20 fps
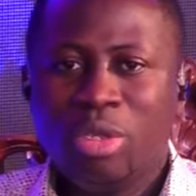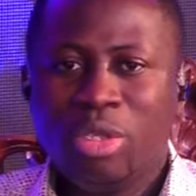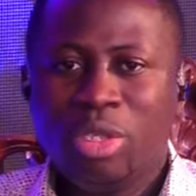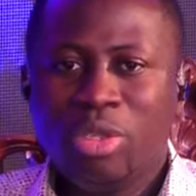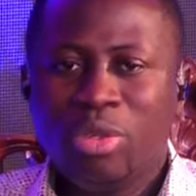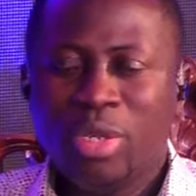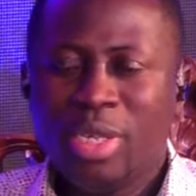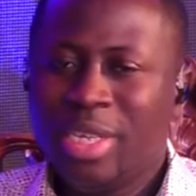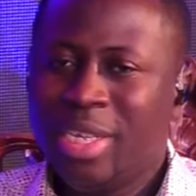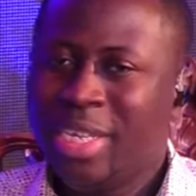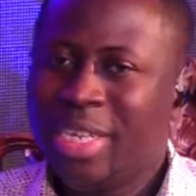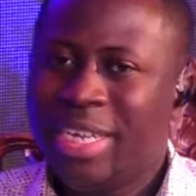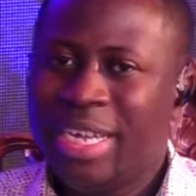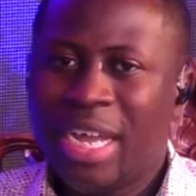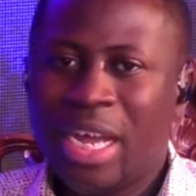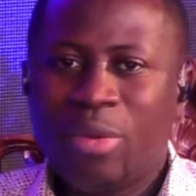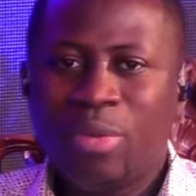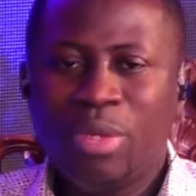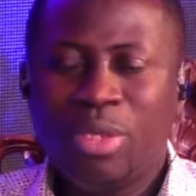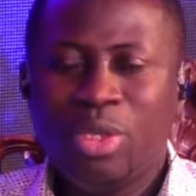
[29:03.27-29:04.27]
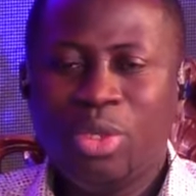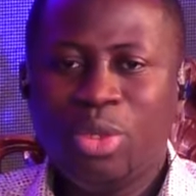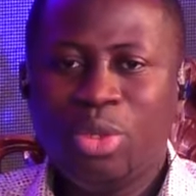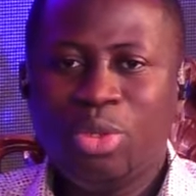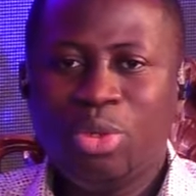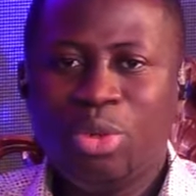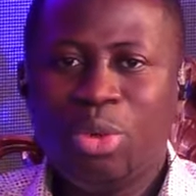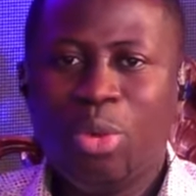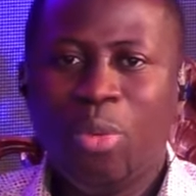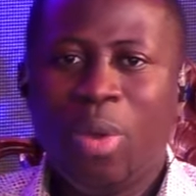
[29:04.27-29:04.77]
to encourage you to
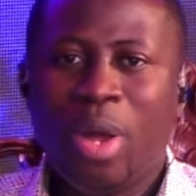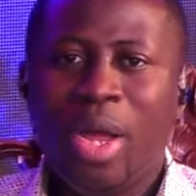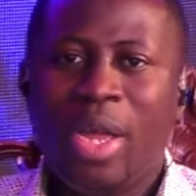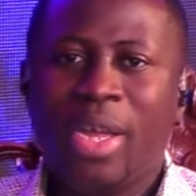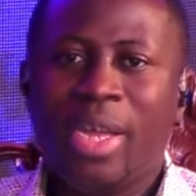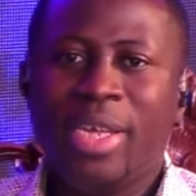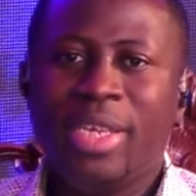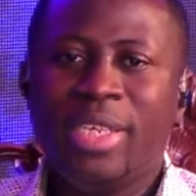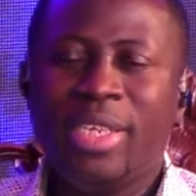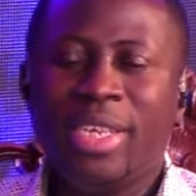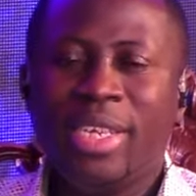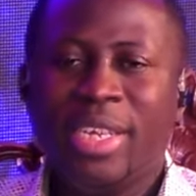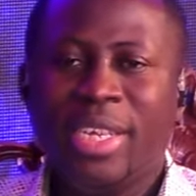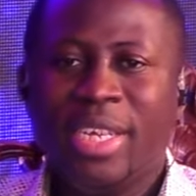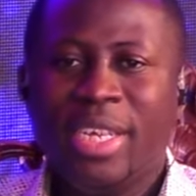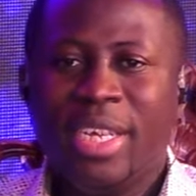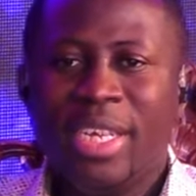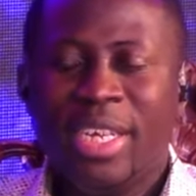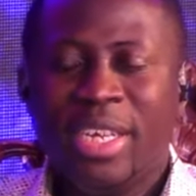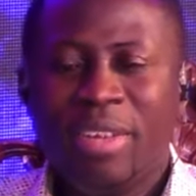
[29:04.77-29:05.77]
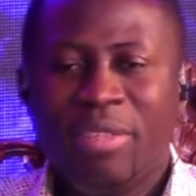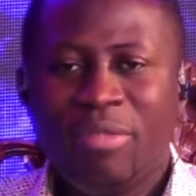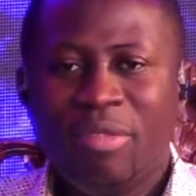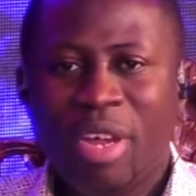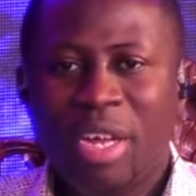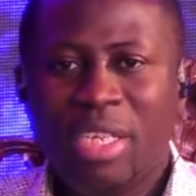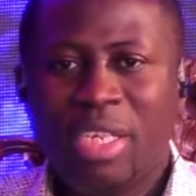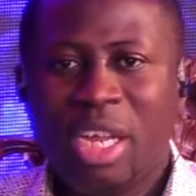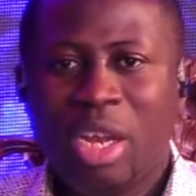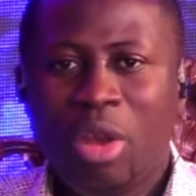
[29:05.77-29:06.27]
go ahead,
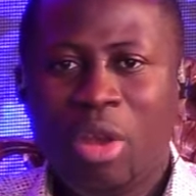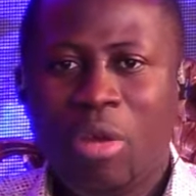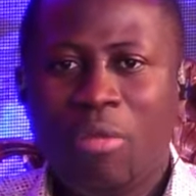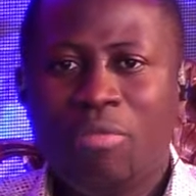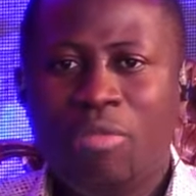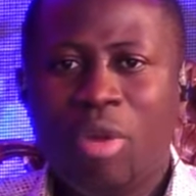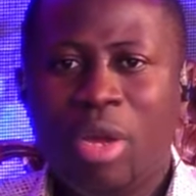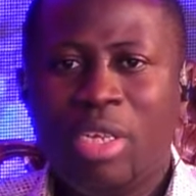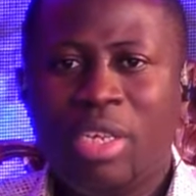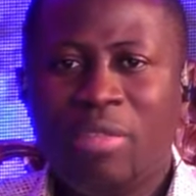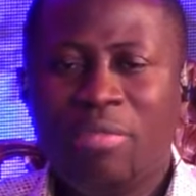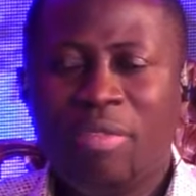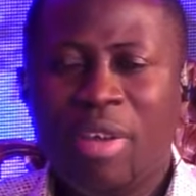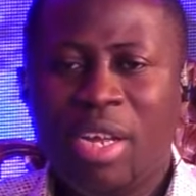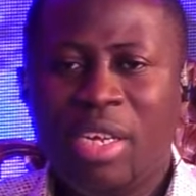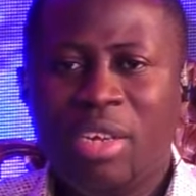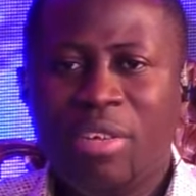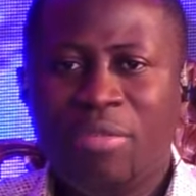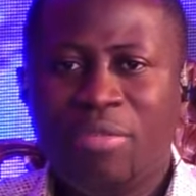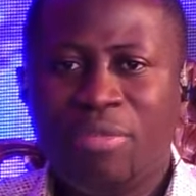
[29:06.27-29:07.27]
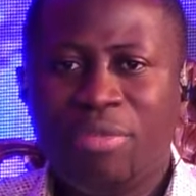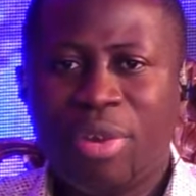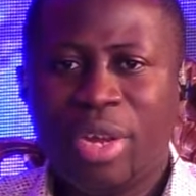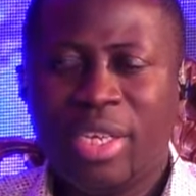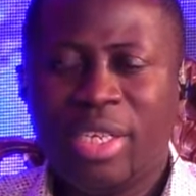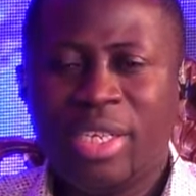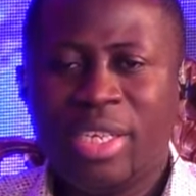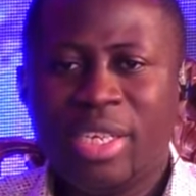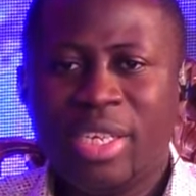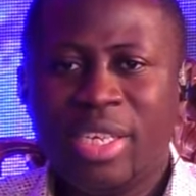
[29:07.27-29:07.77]
invite a loved one, invite a friend
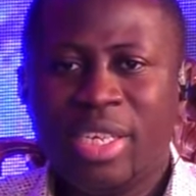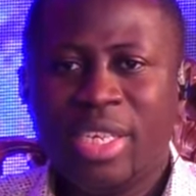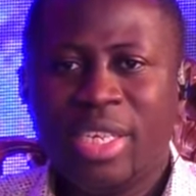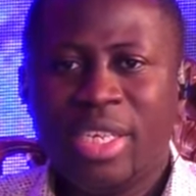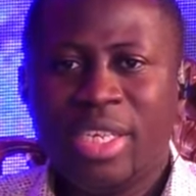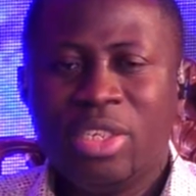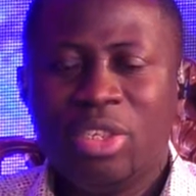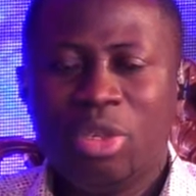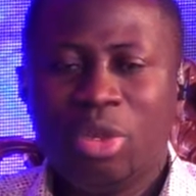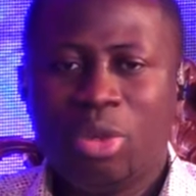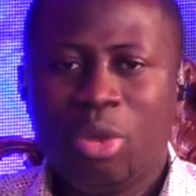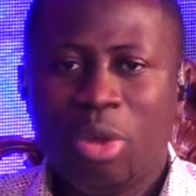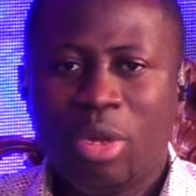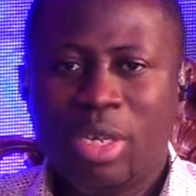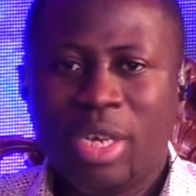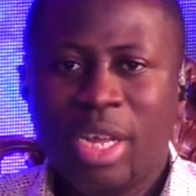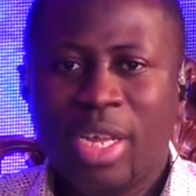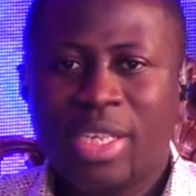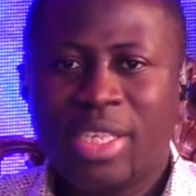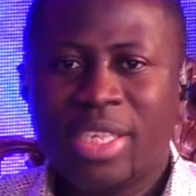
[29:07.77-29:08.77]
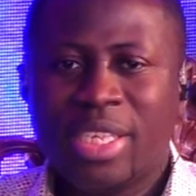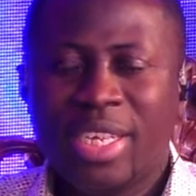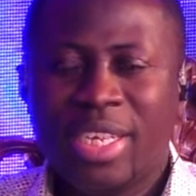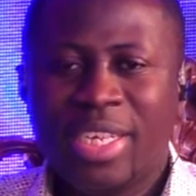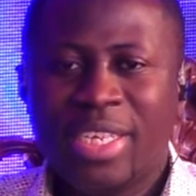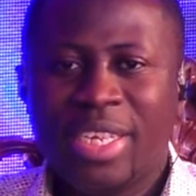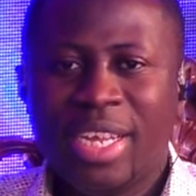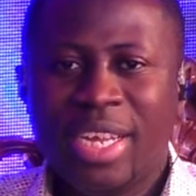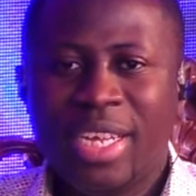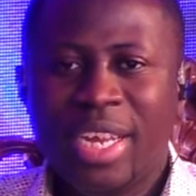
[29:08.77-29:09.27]
to connect
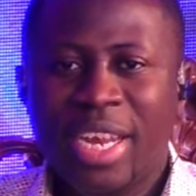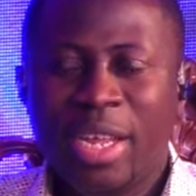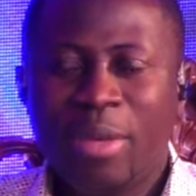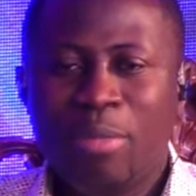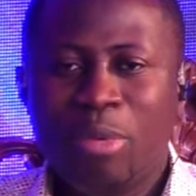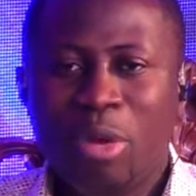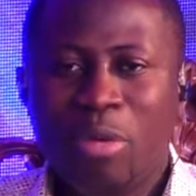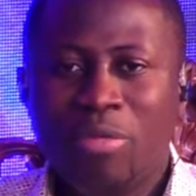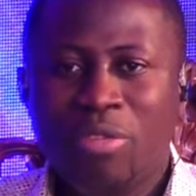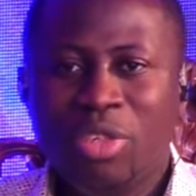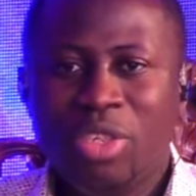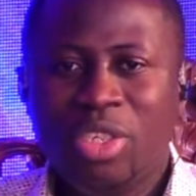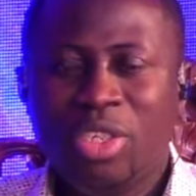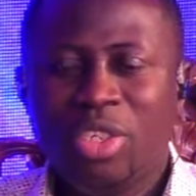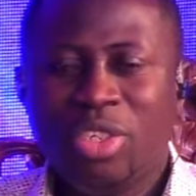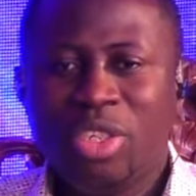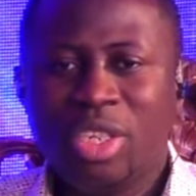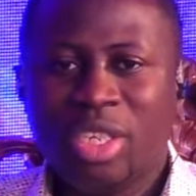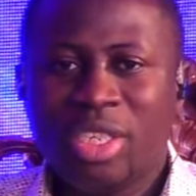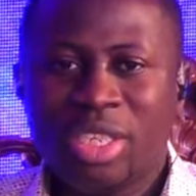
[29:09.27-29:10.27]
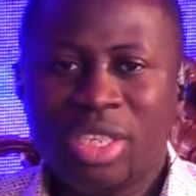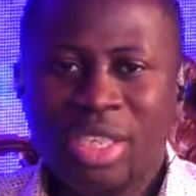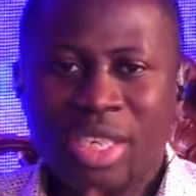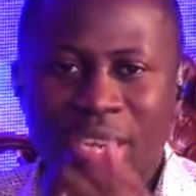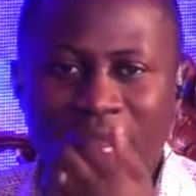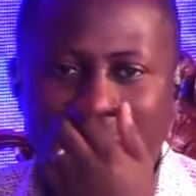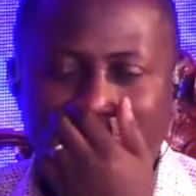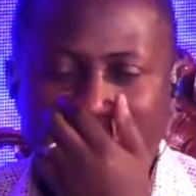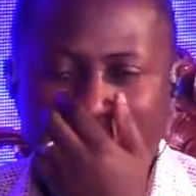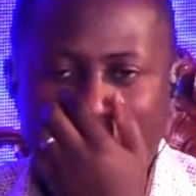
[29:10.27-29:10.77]
in the name of Jesus.
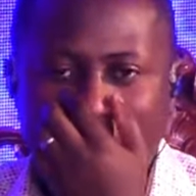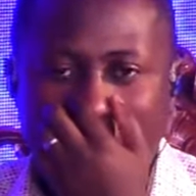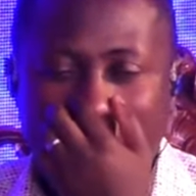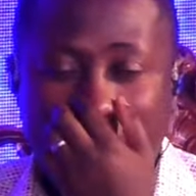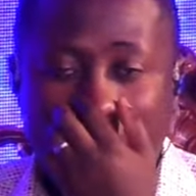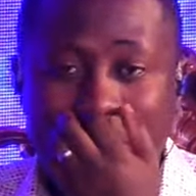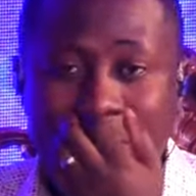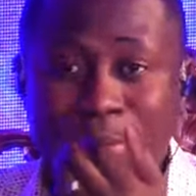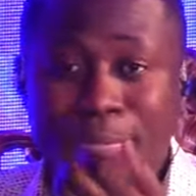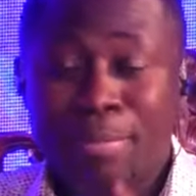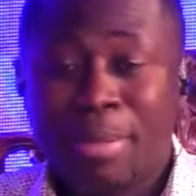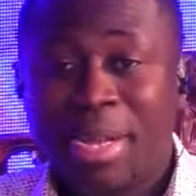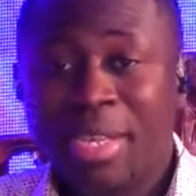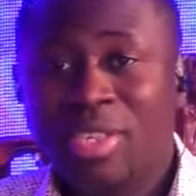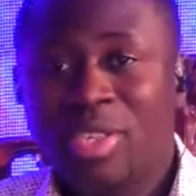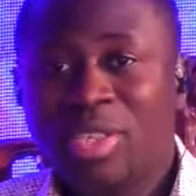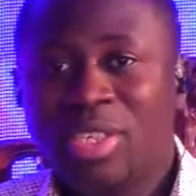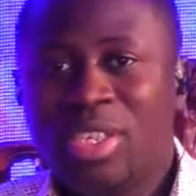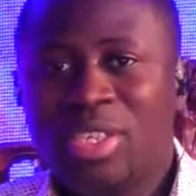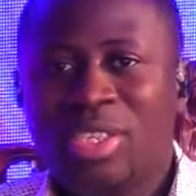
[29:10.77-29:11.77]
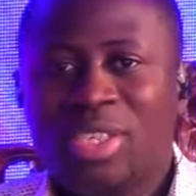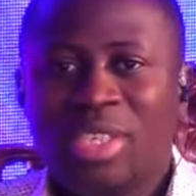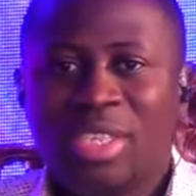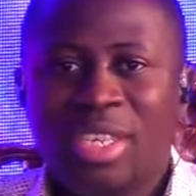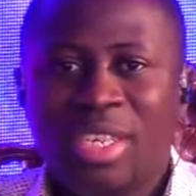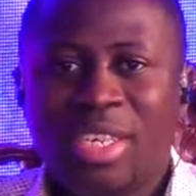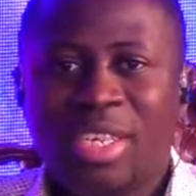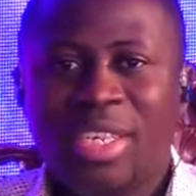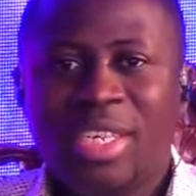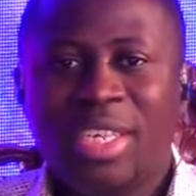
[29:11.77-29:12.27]
As my
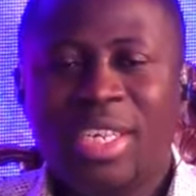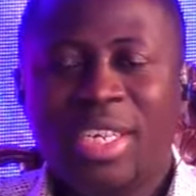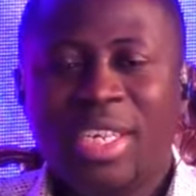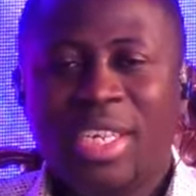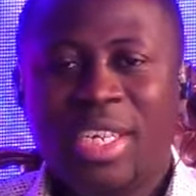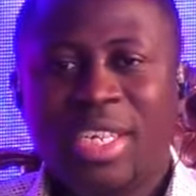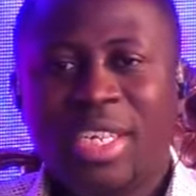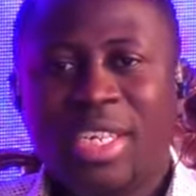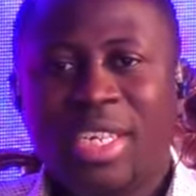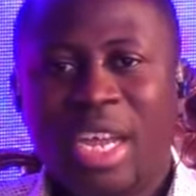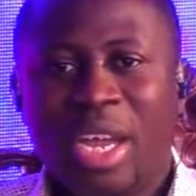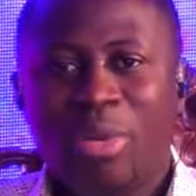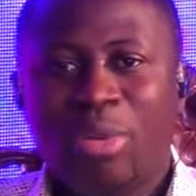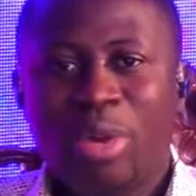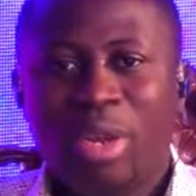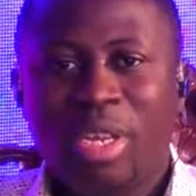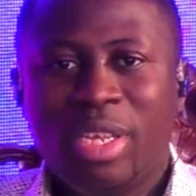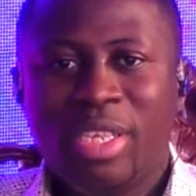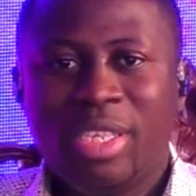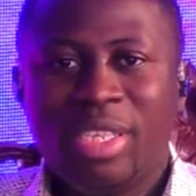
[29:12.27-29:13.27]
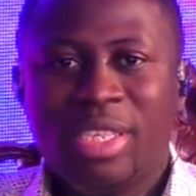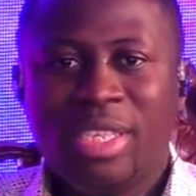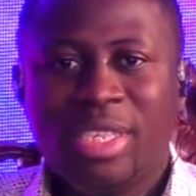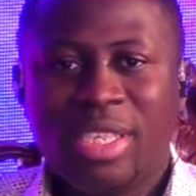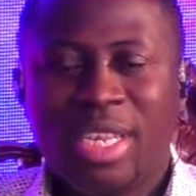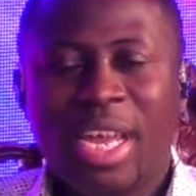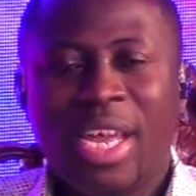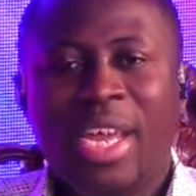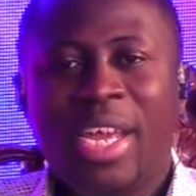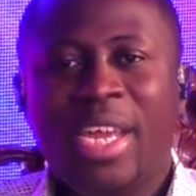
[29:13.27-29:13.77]
sister Caroline said,